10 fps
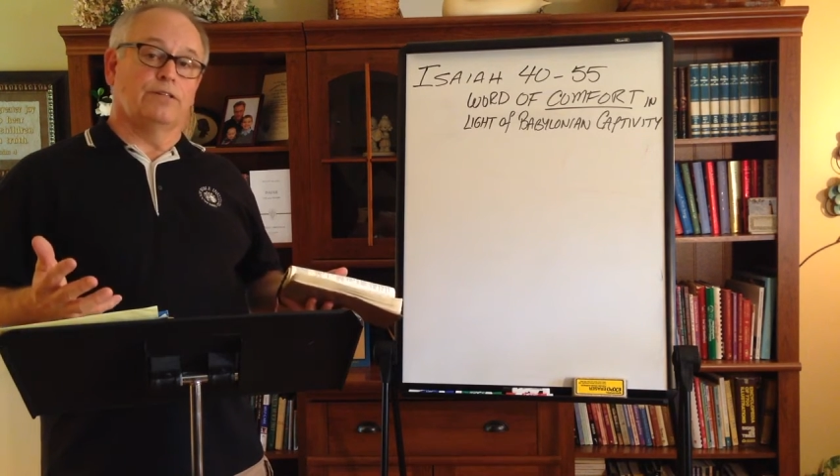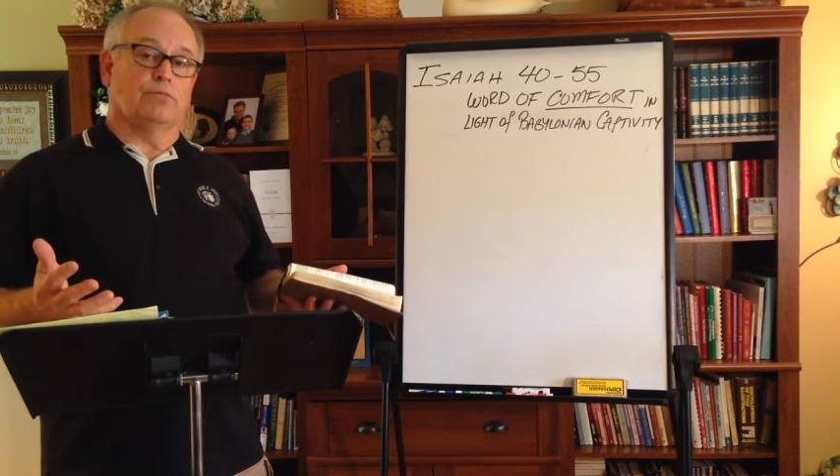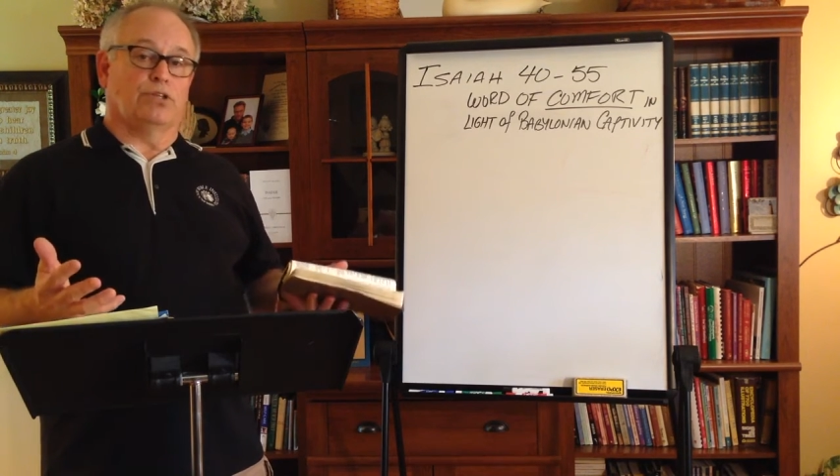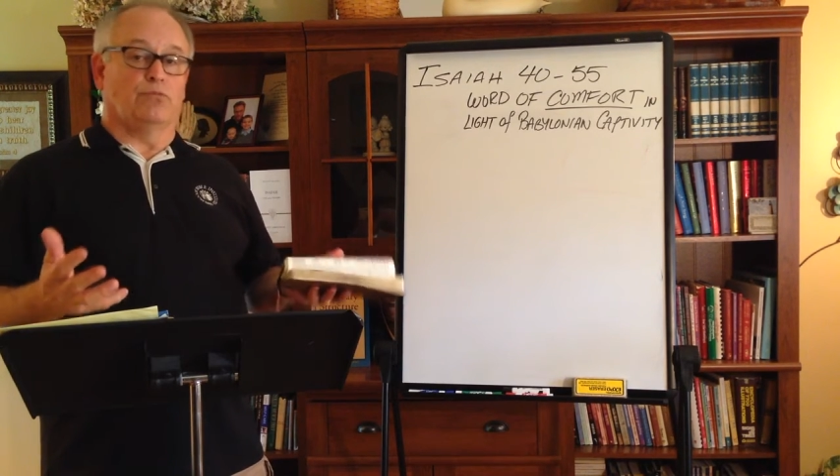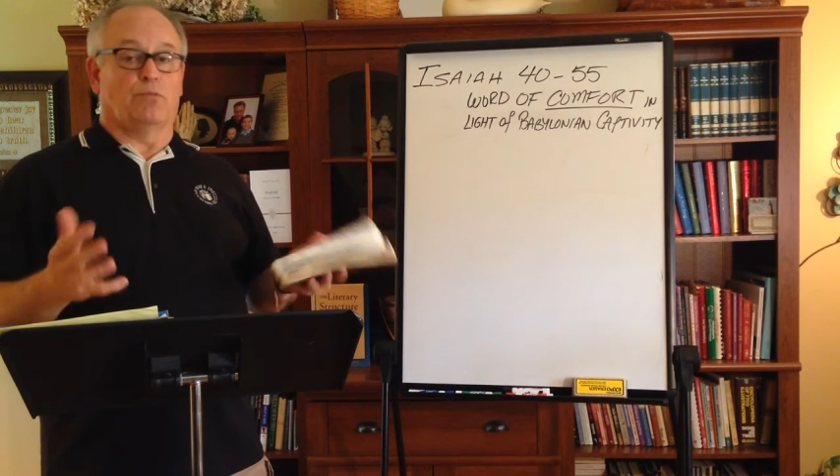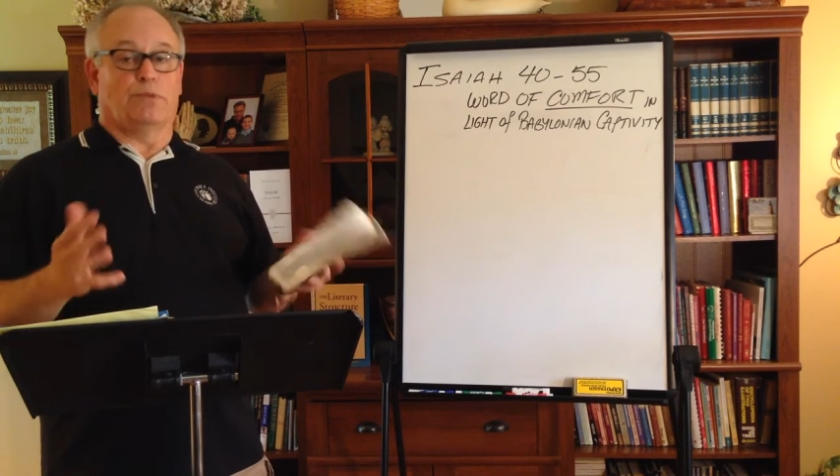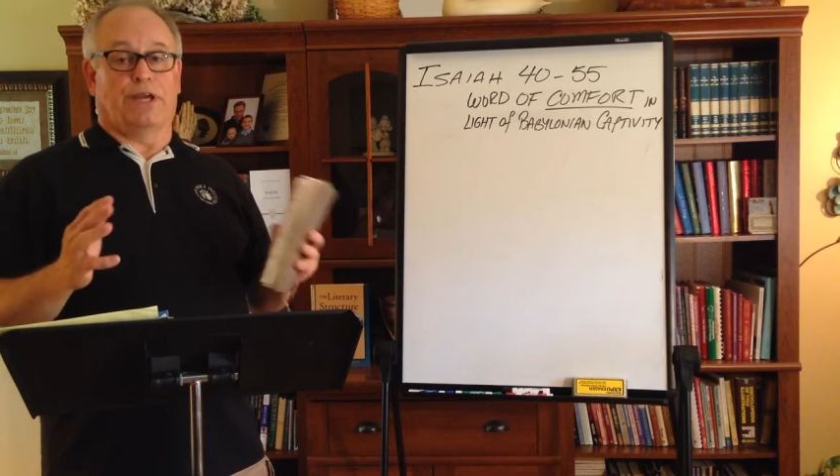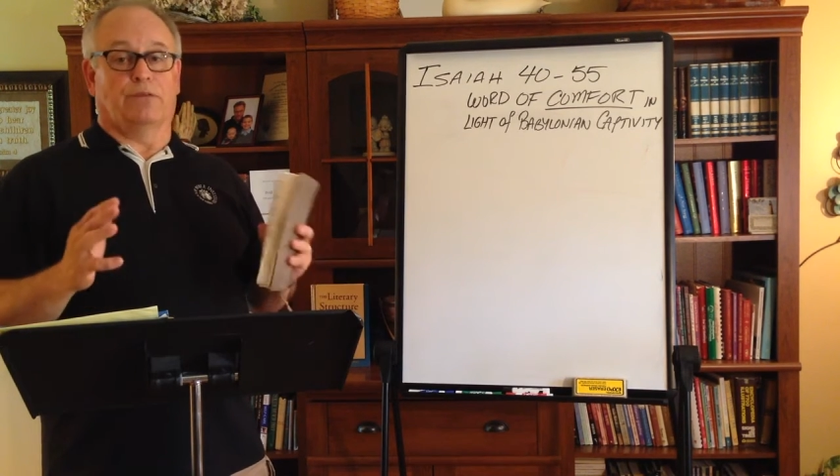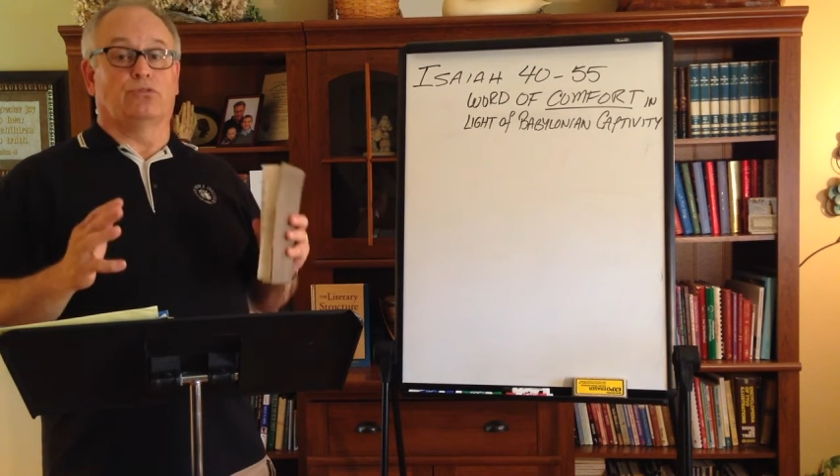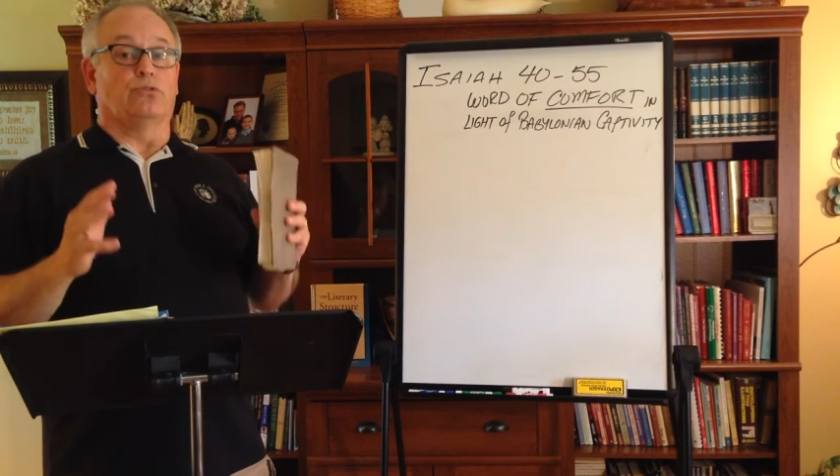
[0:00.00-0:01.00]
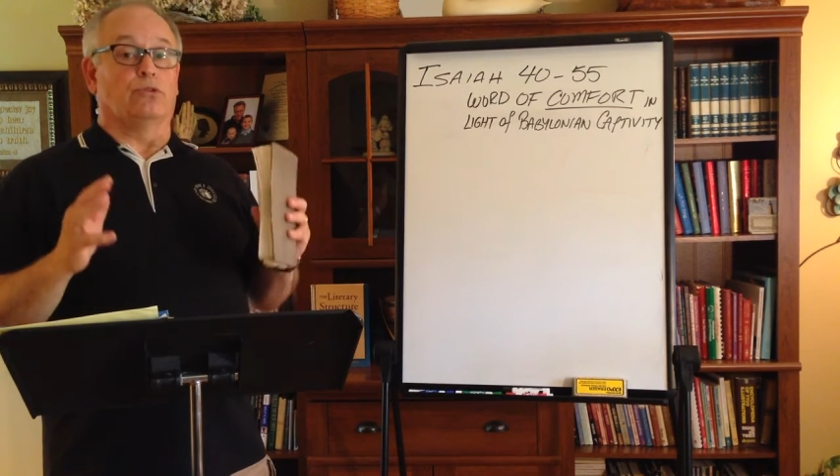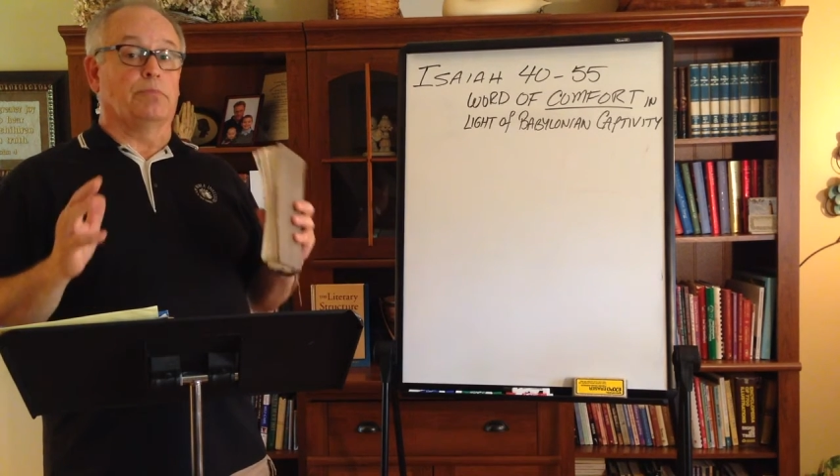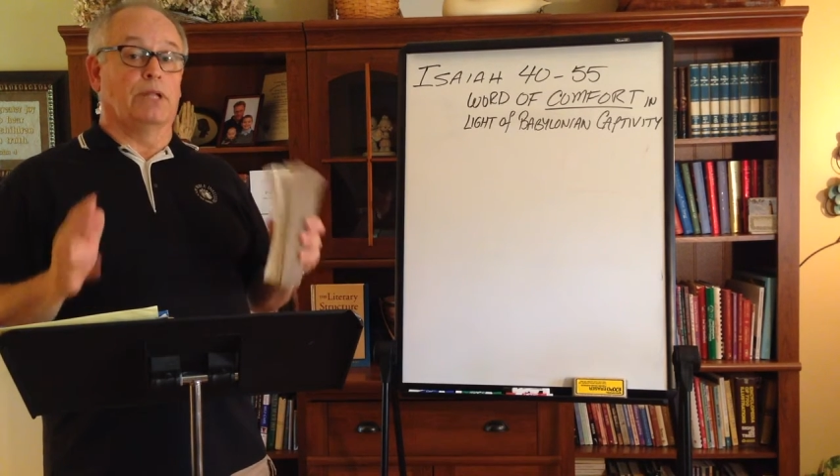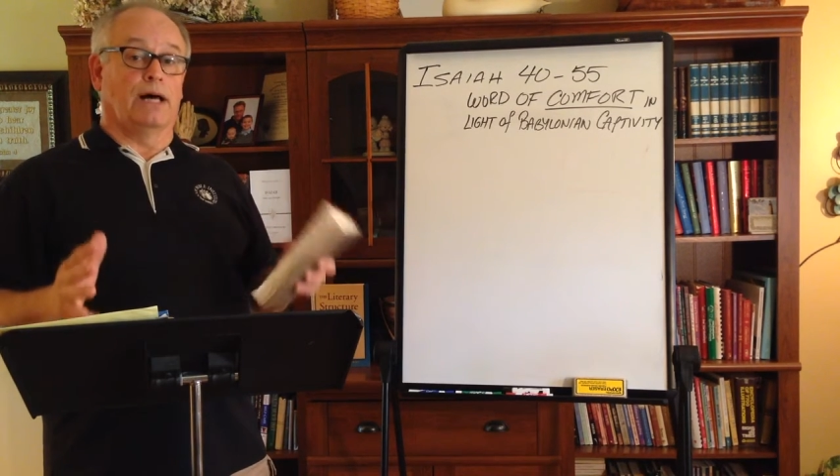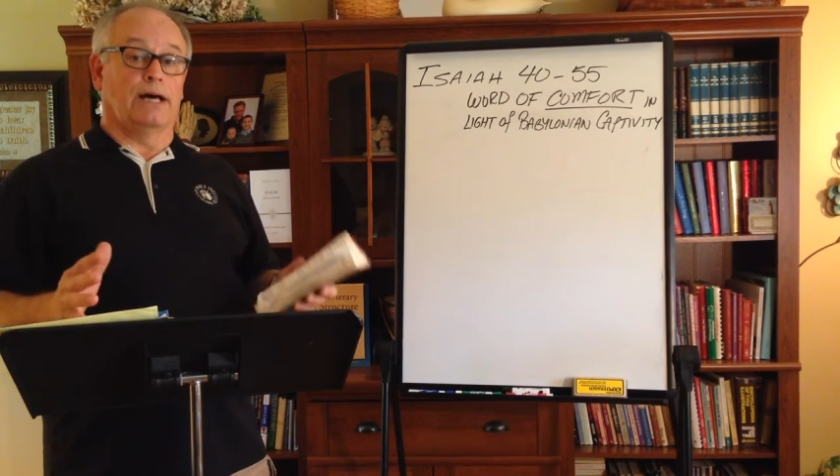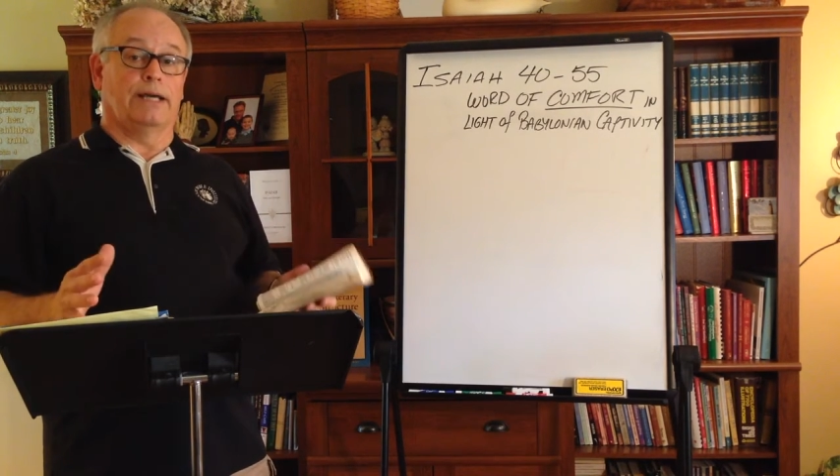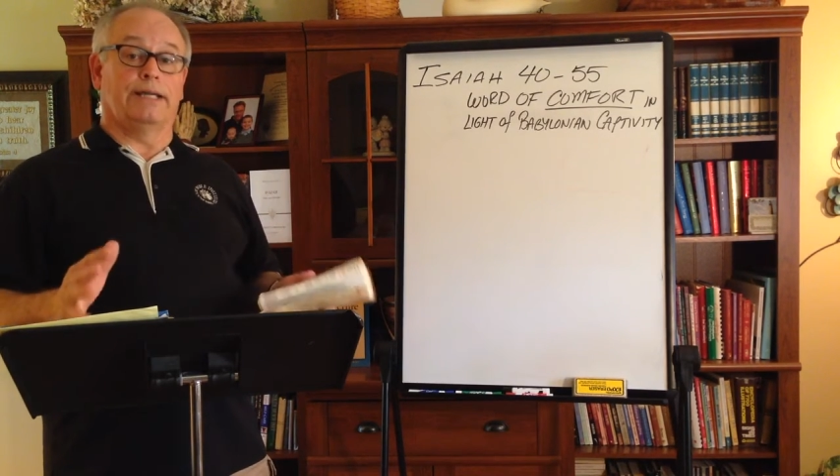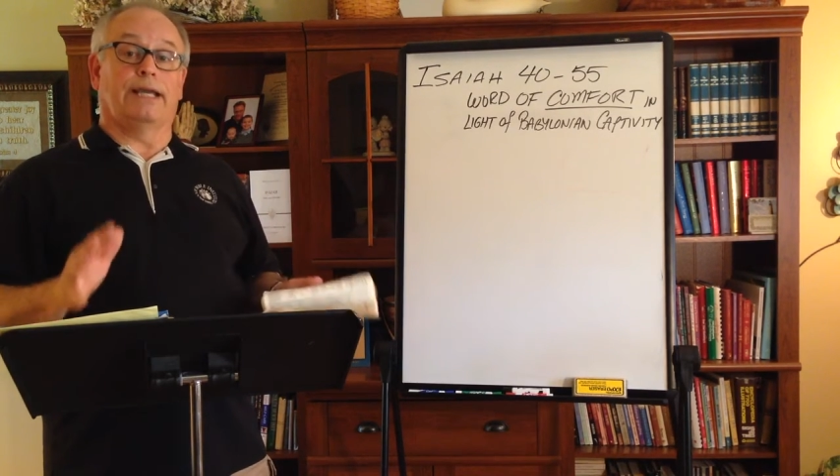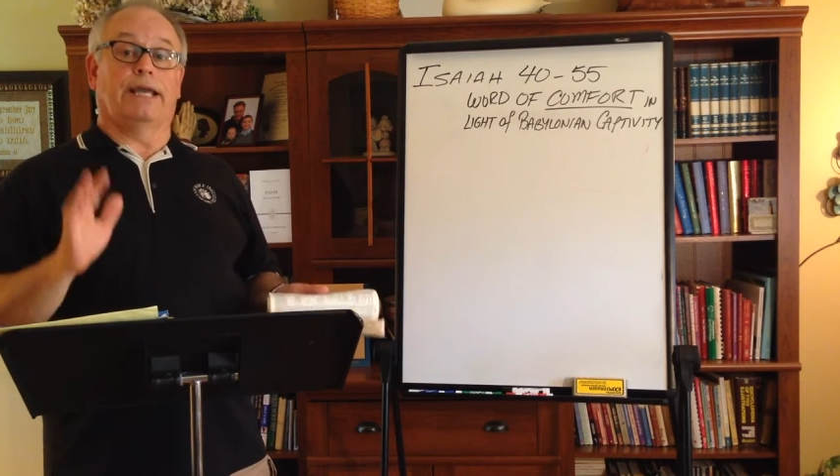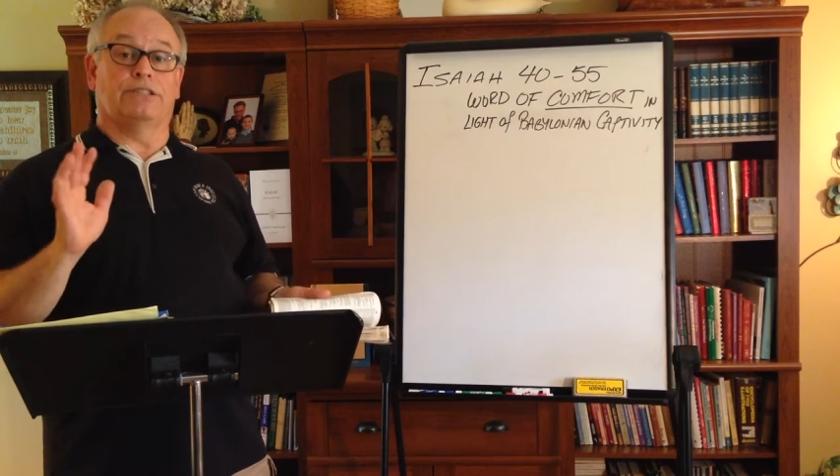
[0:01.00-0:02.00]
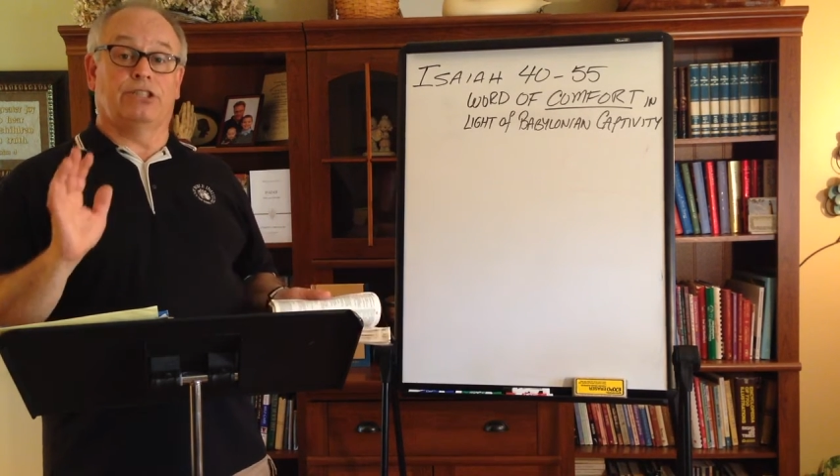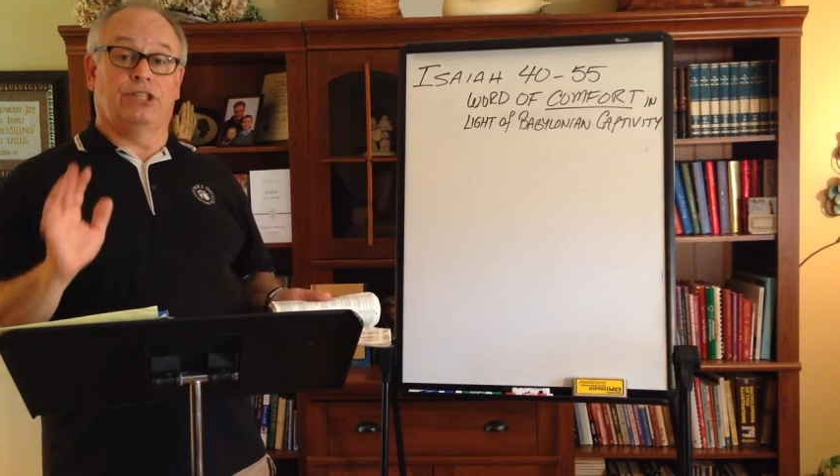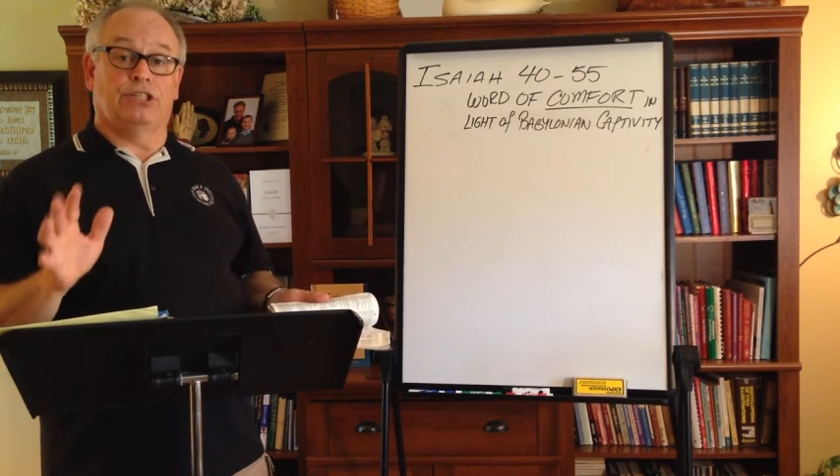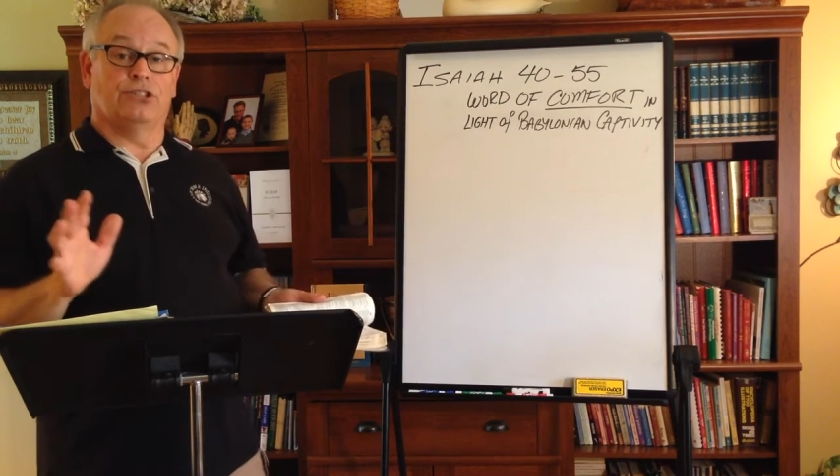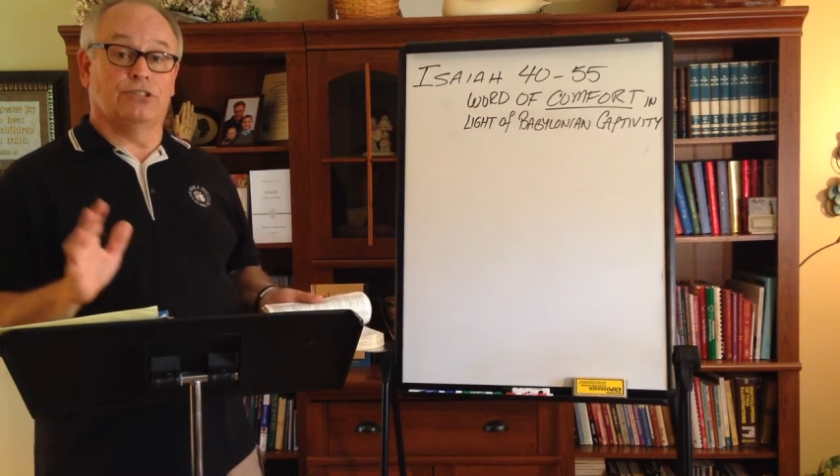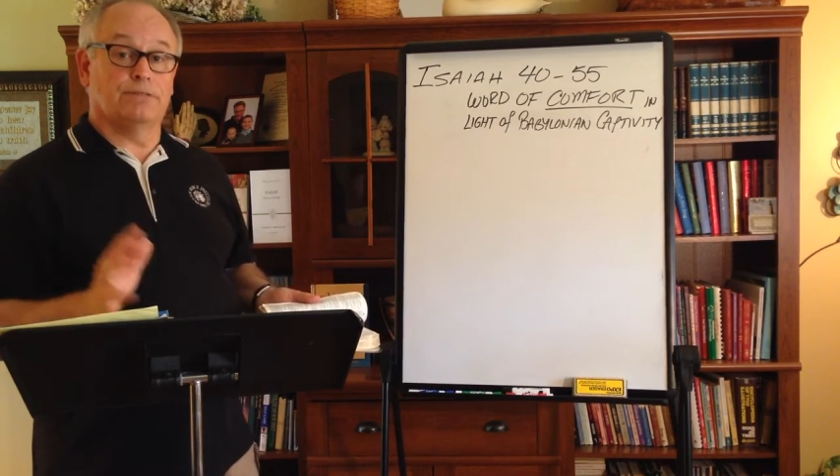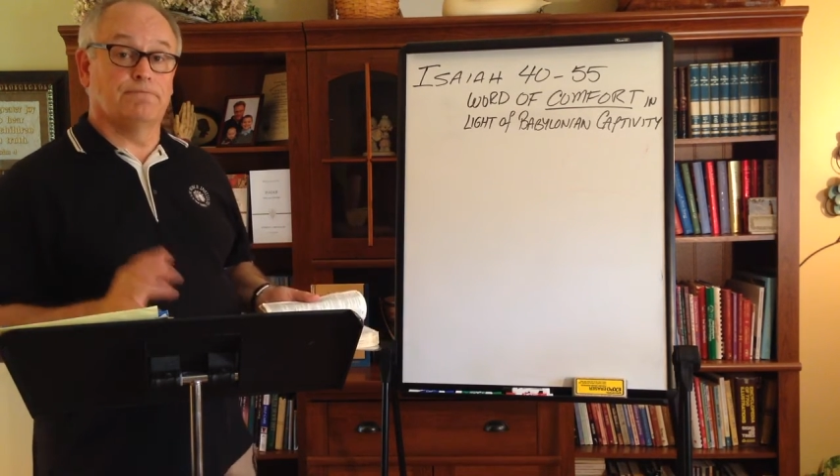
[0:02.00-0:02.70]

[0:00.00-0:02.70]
but you will be able to apply and teach it.